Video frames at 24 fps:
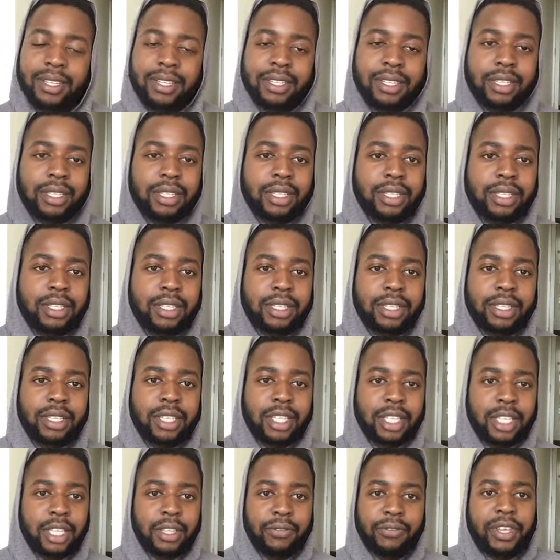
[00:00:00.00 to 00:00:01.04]

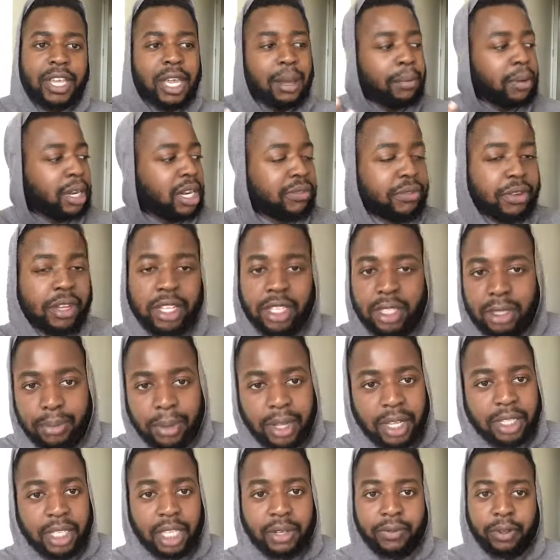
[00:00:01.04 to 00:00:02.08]
you can't meditate,
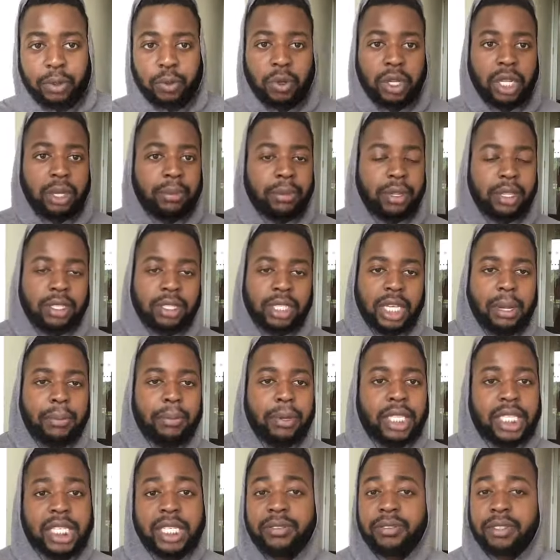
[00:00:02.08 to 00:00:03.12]
meditate for 20 minutes, can't
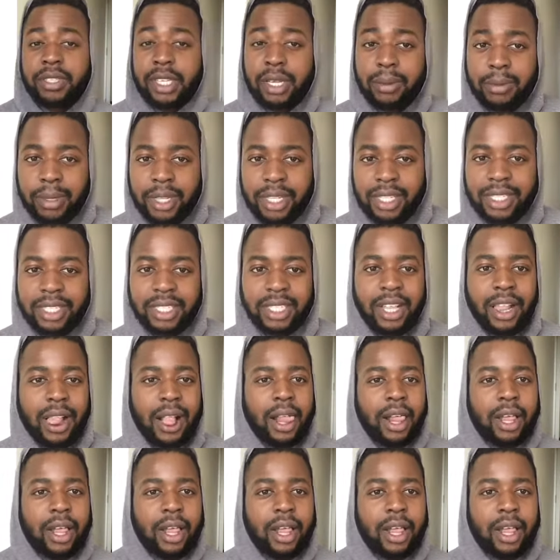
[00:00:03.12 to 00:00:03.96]
meditate for 10 minutes,